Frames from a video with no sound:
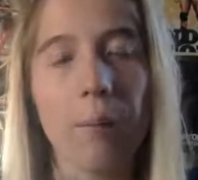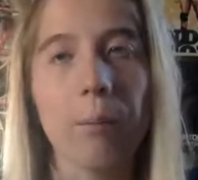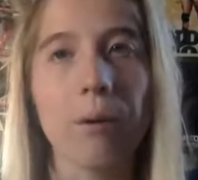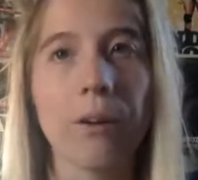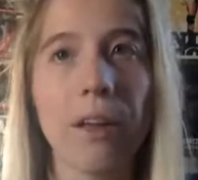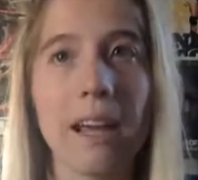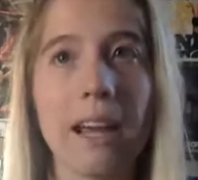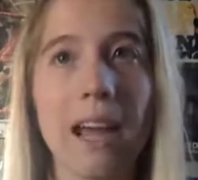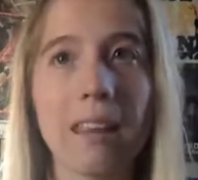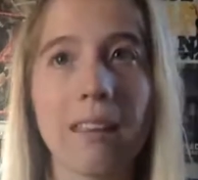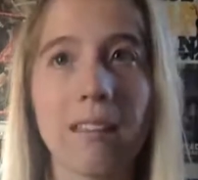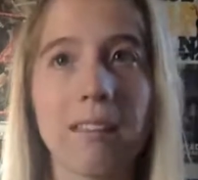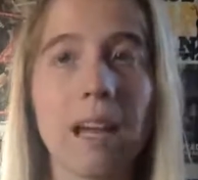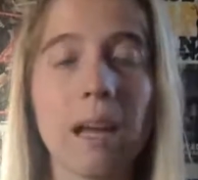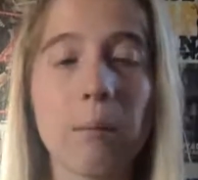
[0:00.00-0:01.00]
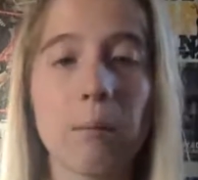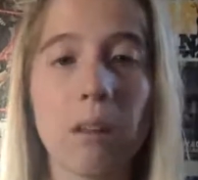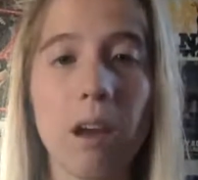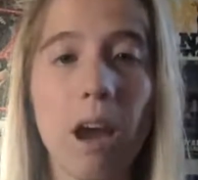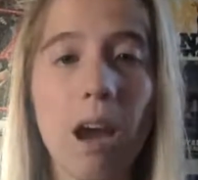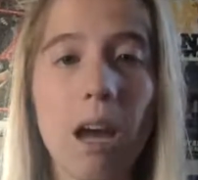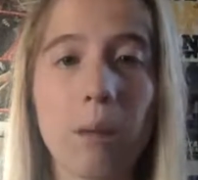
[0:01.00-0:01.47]
But like at the same
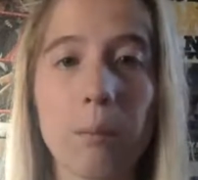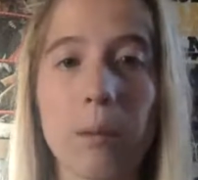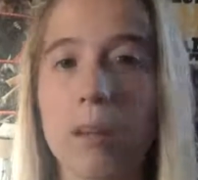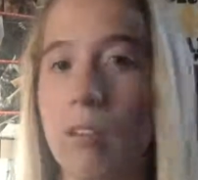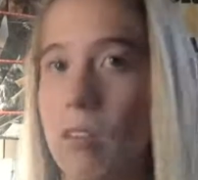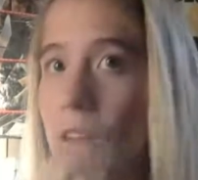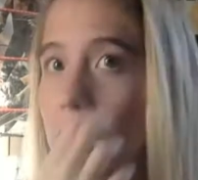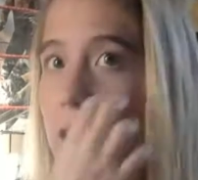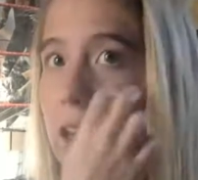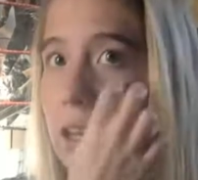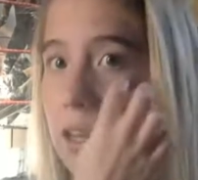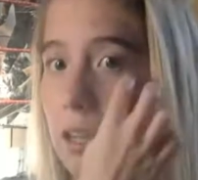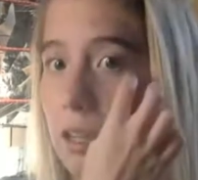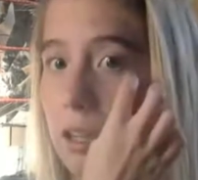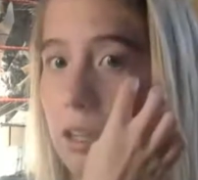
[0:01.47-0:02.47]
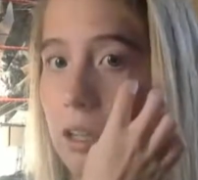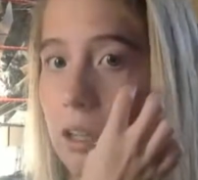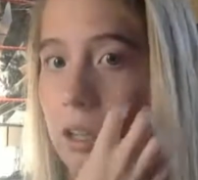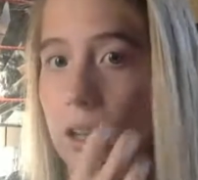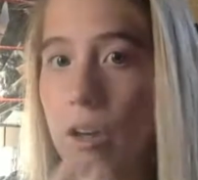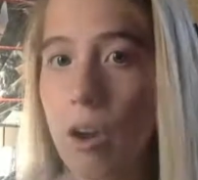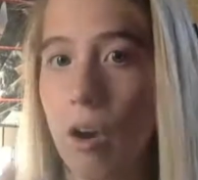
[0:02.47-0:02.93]
time, it's like,
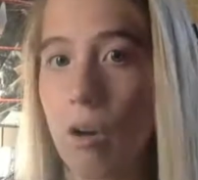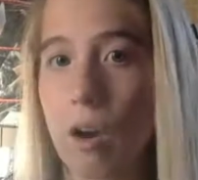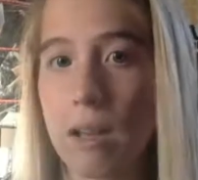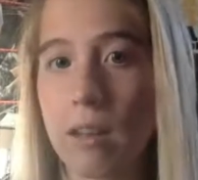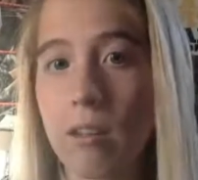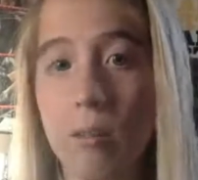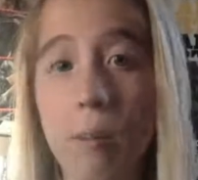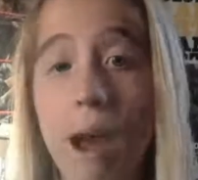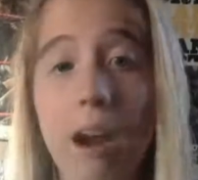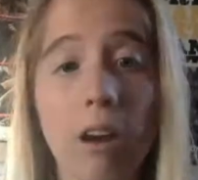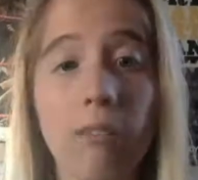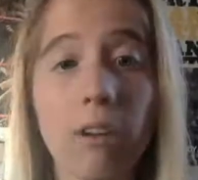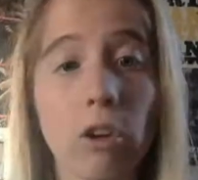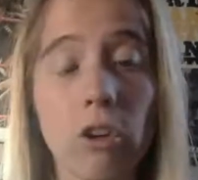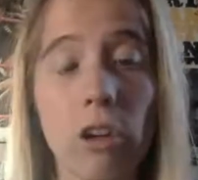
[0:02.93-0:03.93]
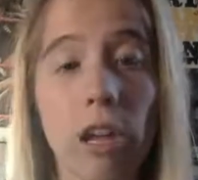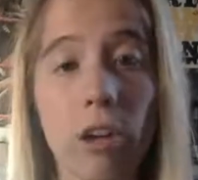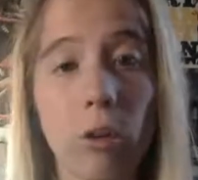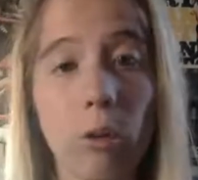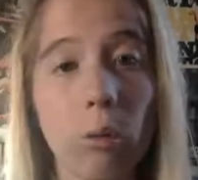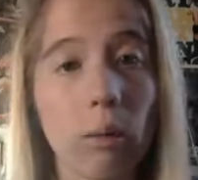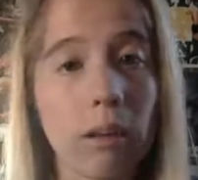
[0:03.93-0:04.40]
it doesn't matter if
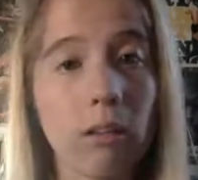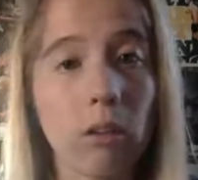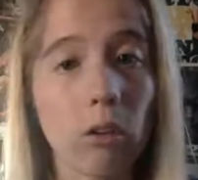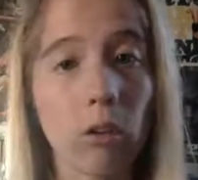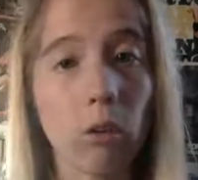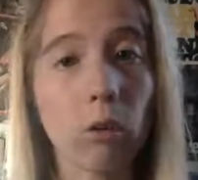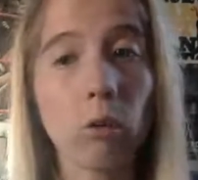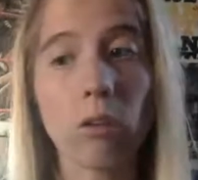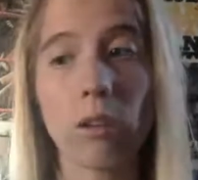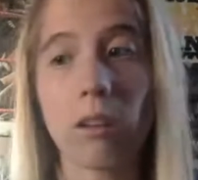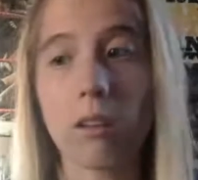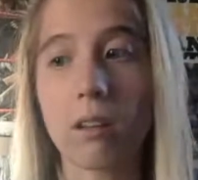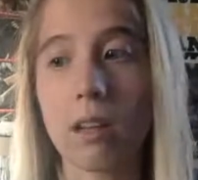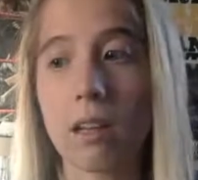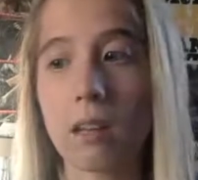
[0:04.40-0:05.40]
Undertaker wins or loses.